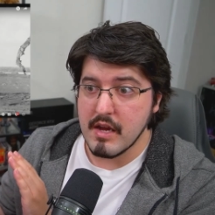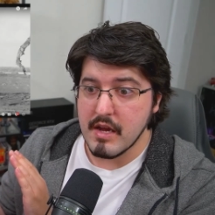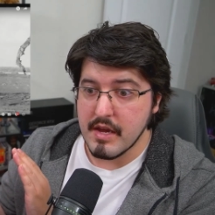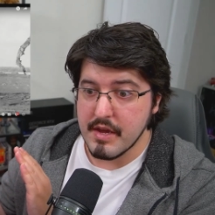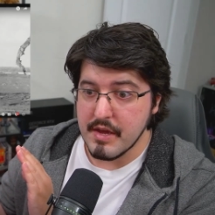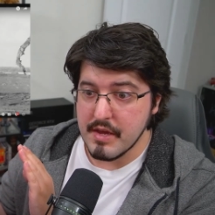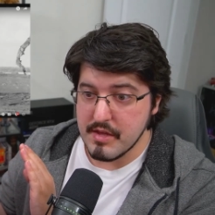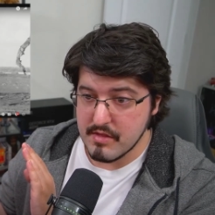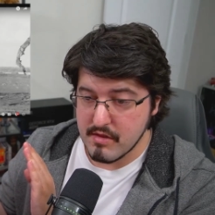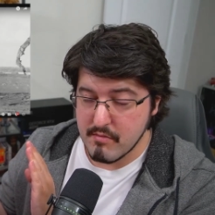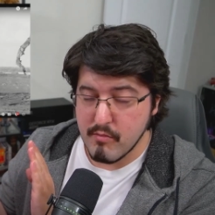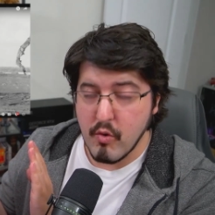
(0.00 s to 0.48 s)

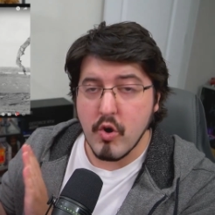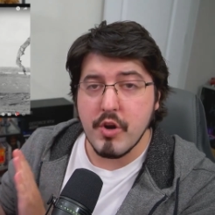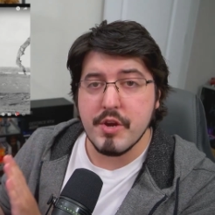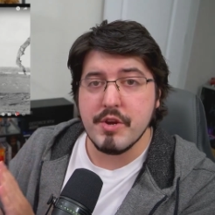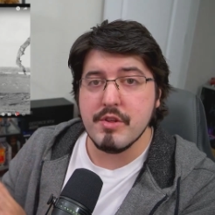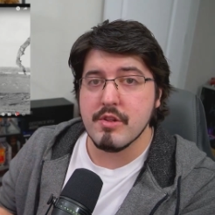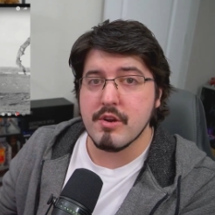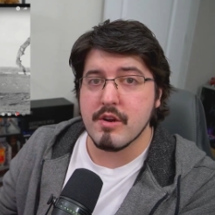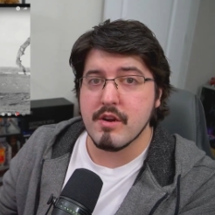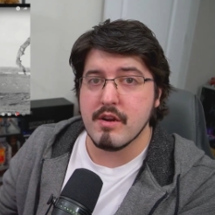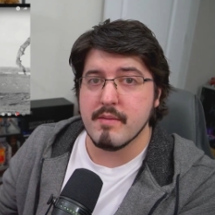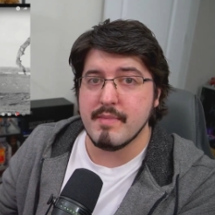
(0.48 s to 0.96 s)
The more
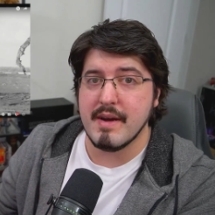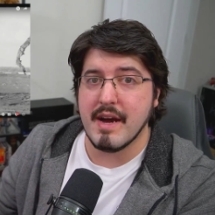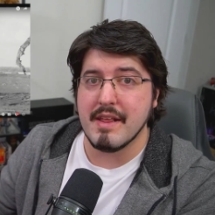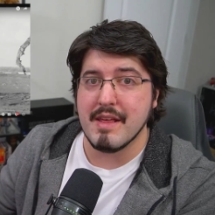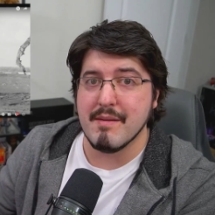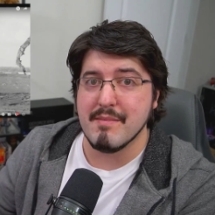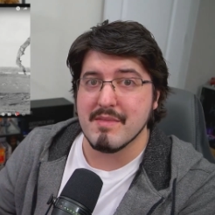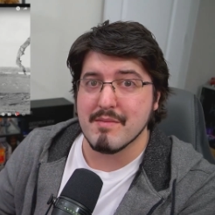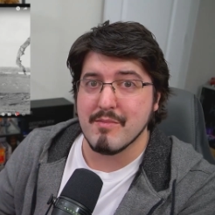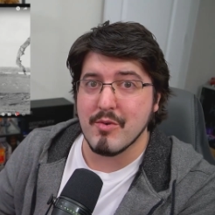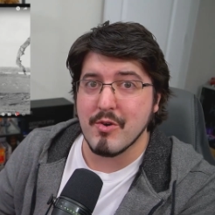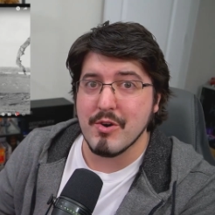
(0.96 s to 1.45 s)
you learn about
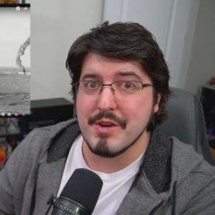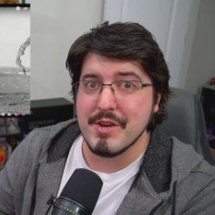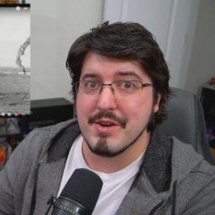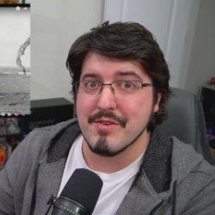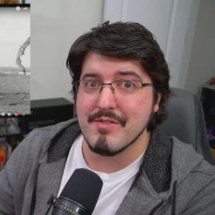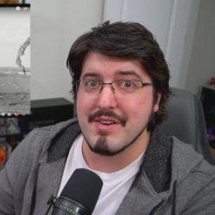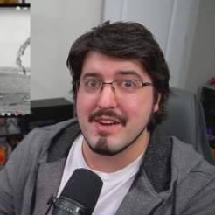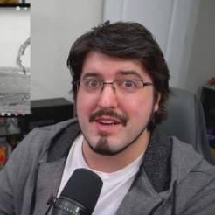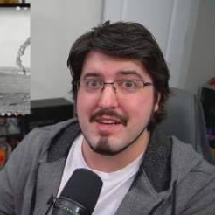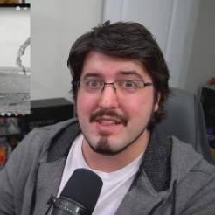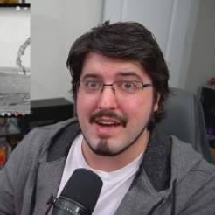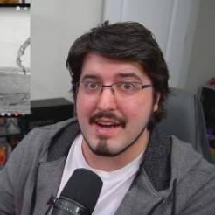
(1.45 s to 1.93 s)
him, the more you
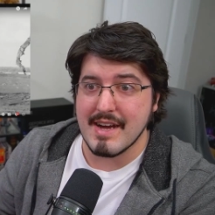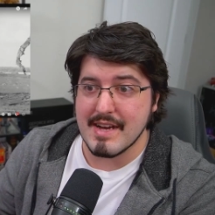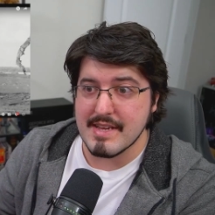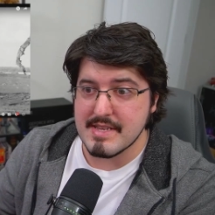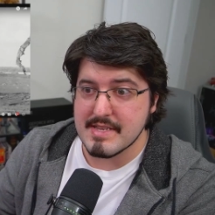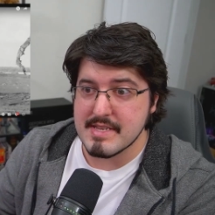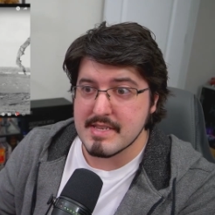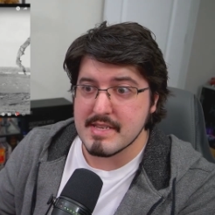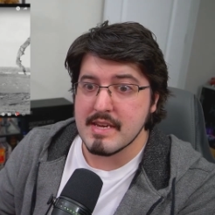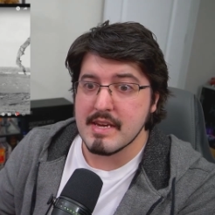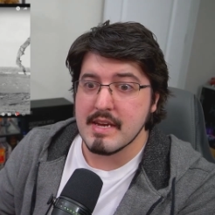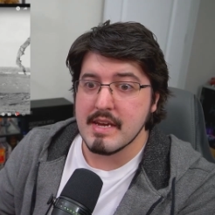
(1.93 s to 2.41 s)

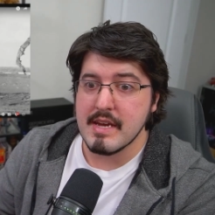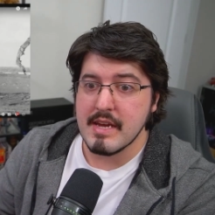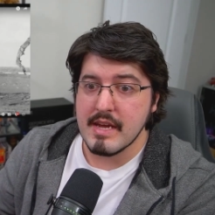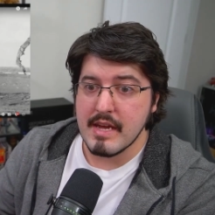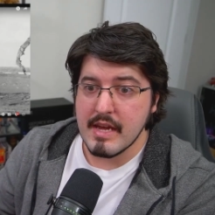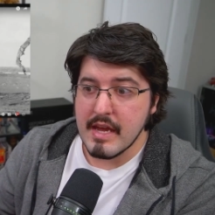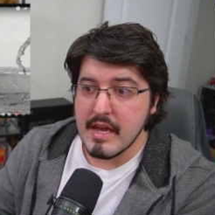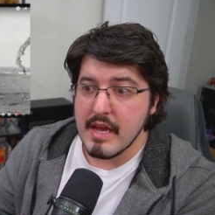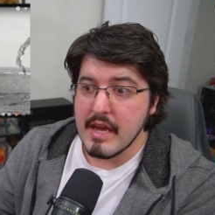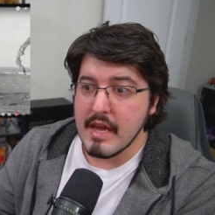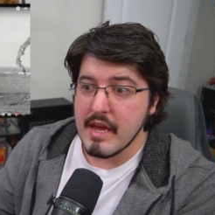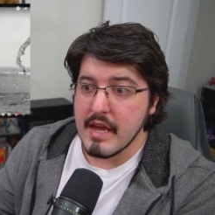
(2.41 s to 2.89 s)
realize
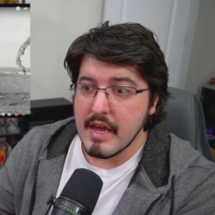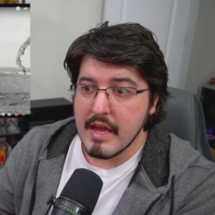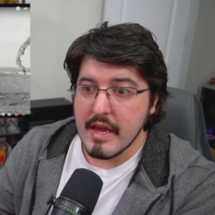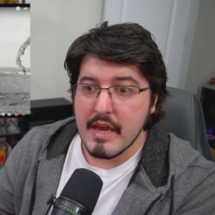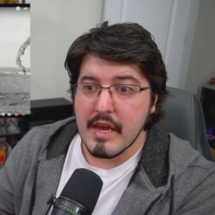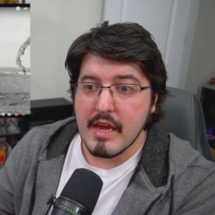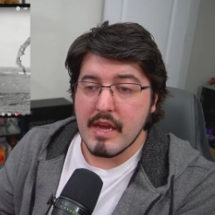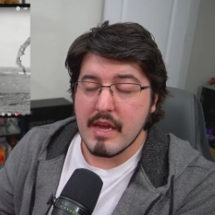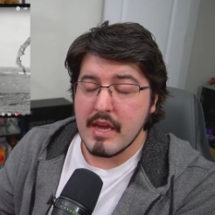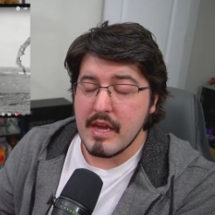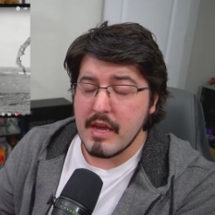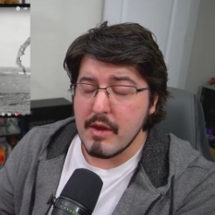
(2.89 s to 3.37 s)

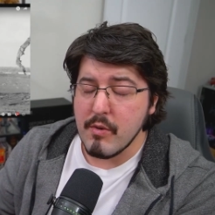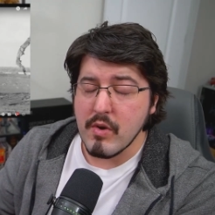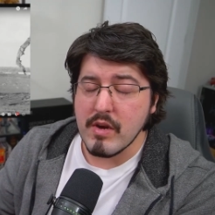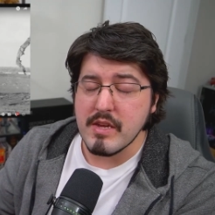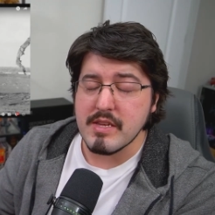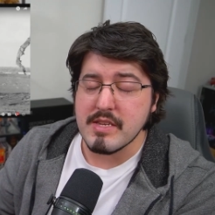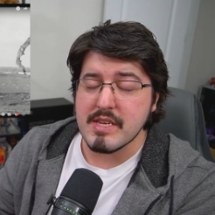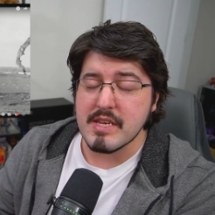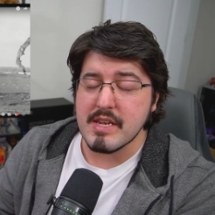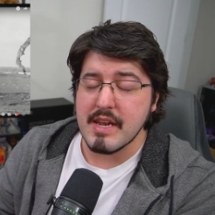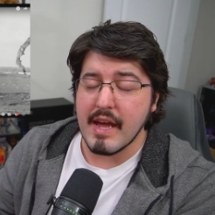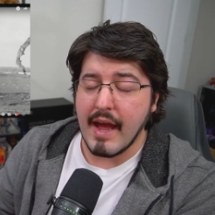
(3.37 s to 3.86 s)
he
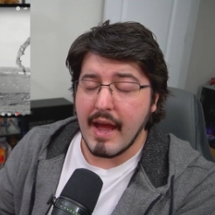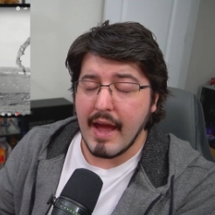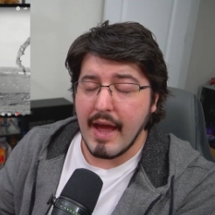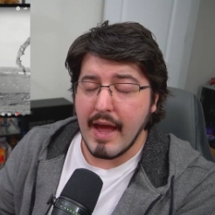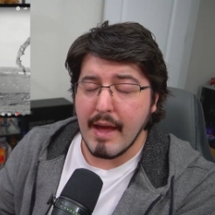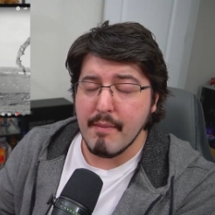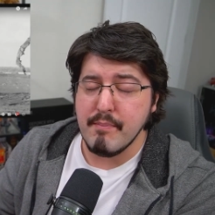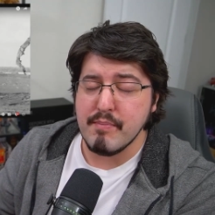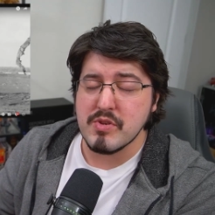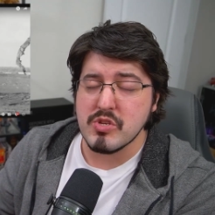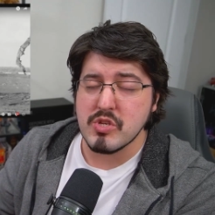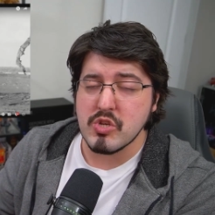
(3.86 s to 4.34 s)
was an
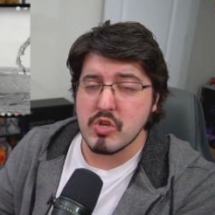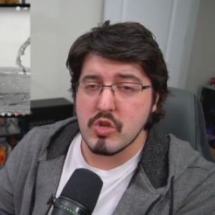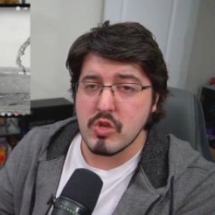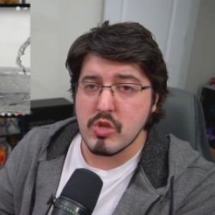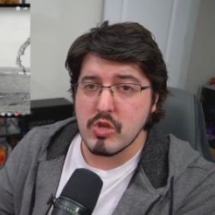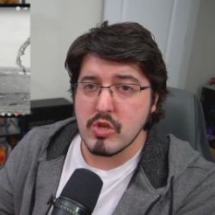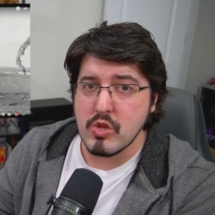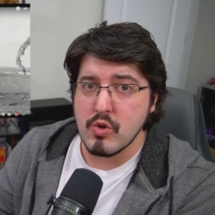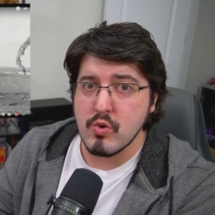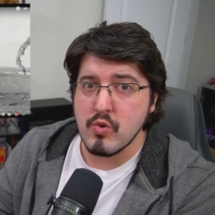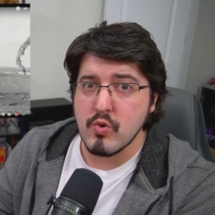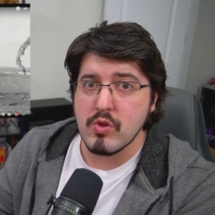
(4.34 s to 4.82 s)

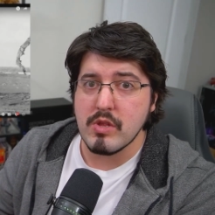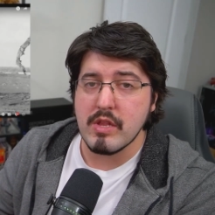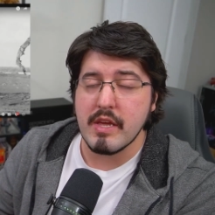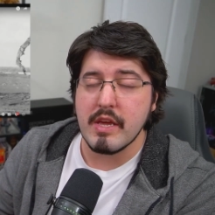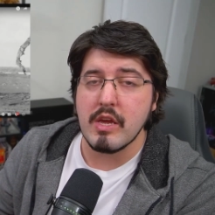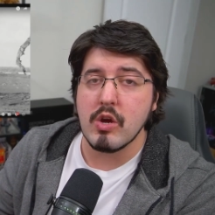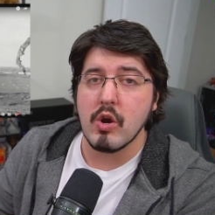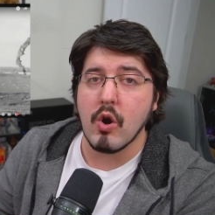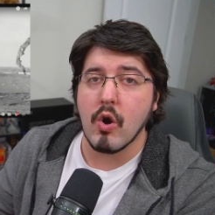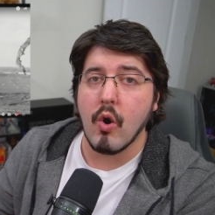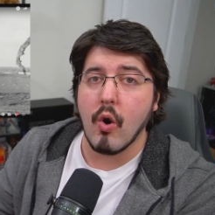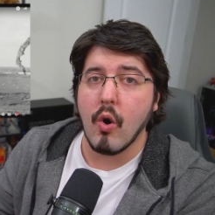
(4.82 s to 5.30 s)

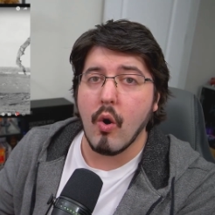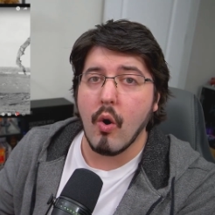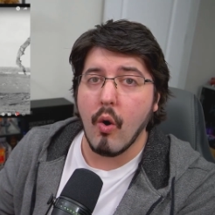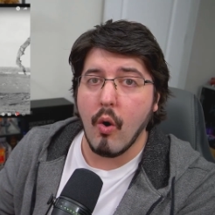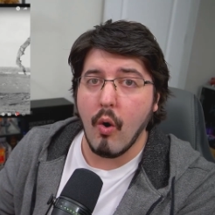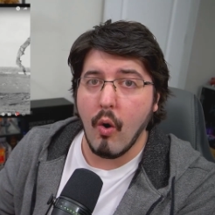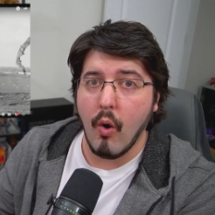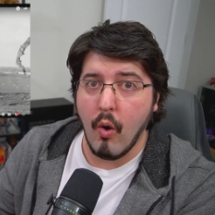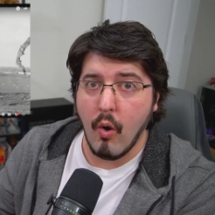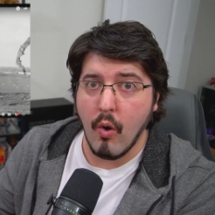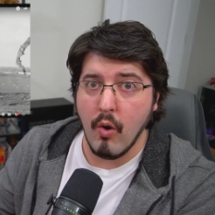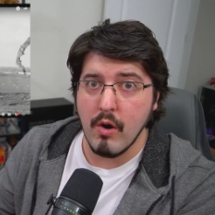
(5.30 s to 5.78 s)
absolutely
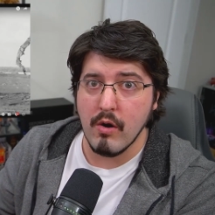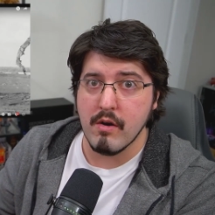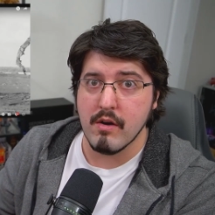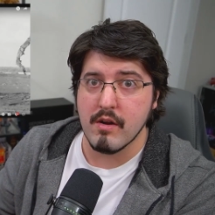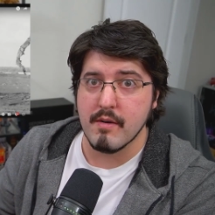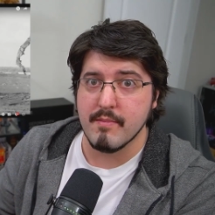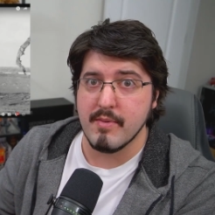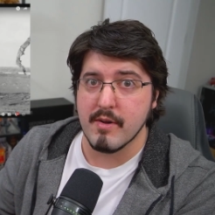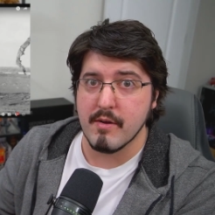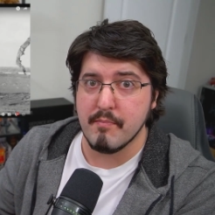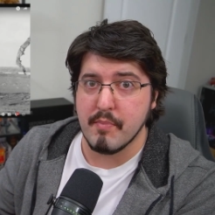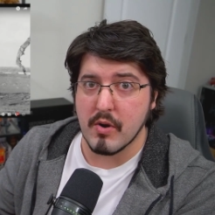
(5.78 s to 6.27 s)

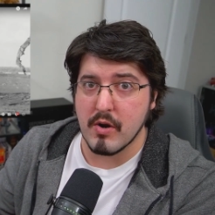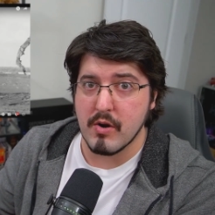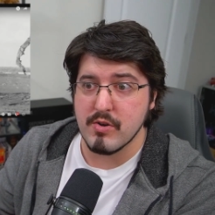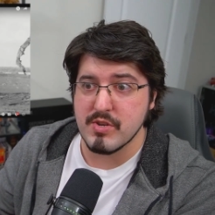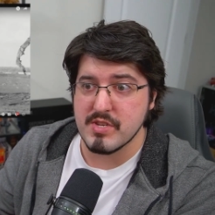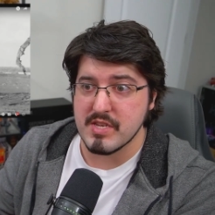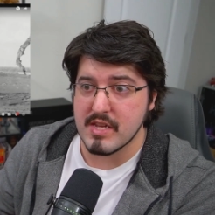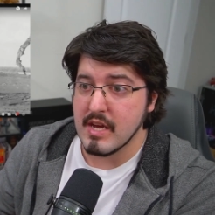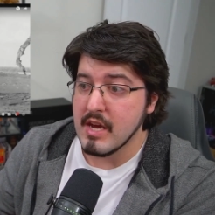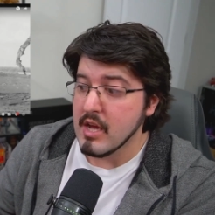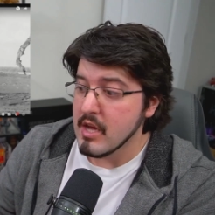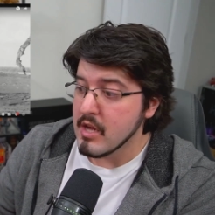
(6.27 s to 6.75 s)
horrible
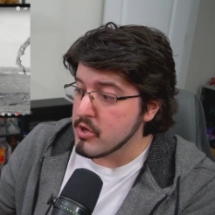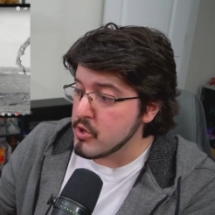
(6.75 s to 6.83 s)
person.